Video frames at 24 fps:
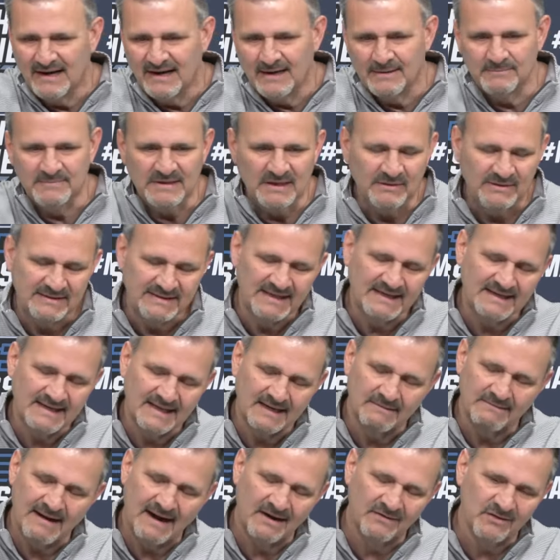you know, he didn't get
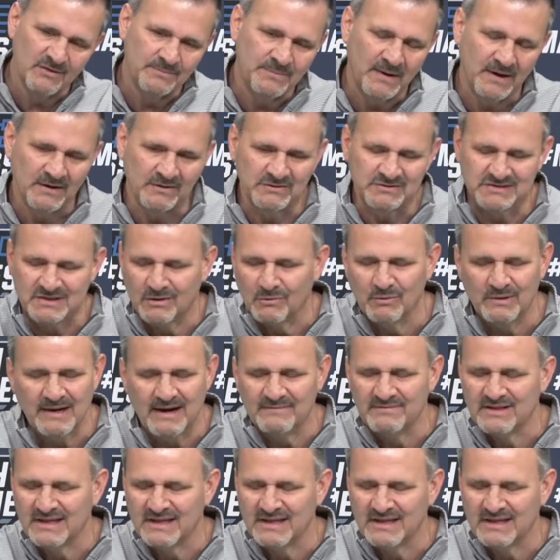around the post, or whatever the